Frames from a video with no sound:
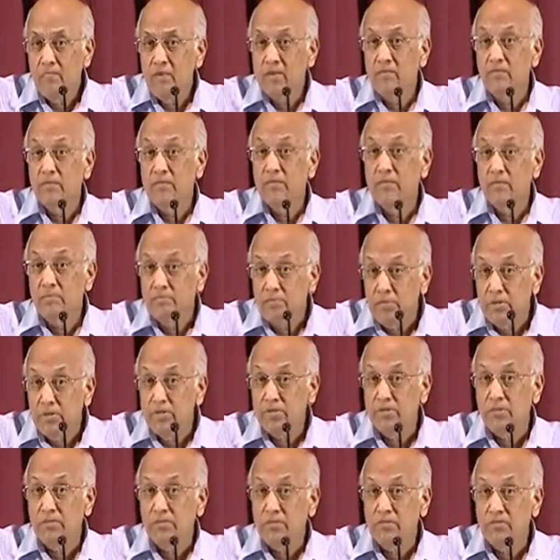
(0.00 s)
but for the
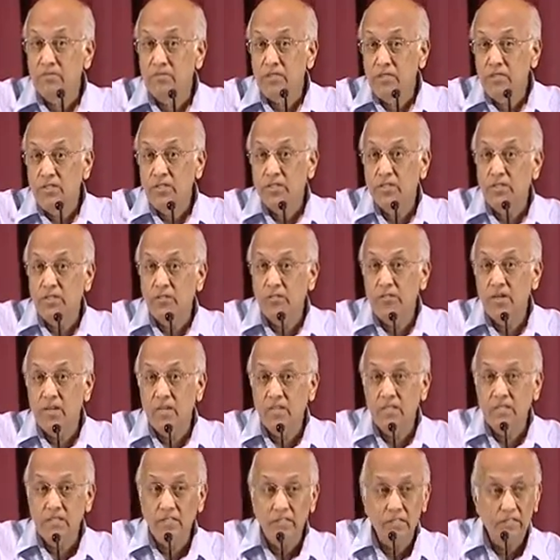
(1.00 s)
person of Jesus
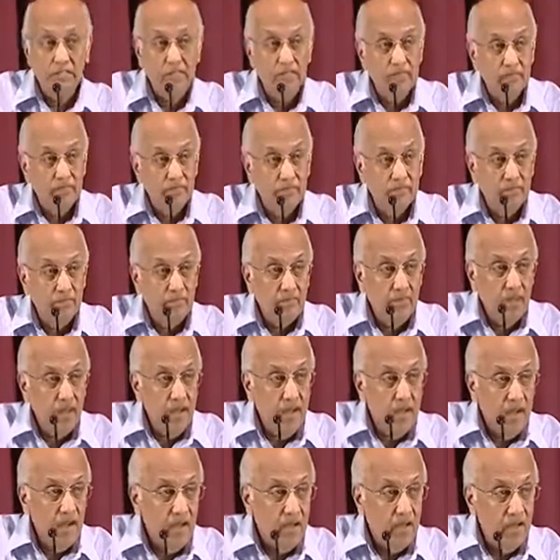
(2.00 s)
Christ.
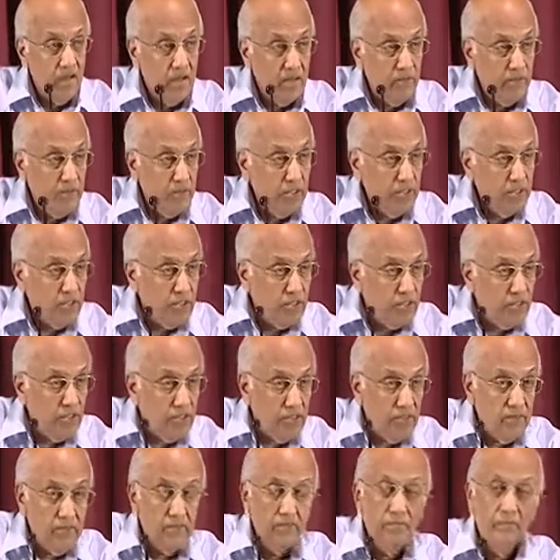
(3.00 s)
I love
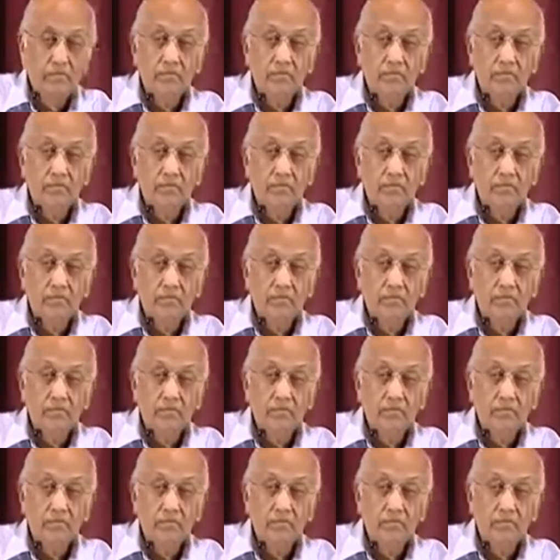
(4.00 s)
those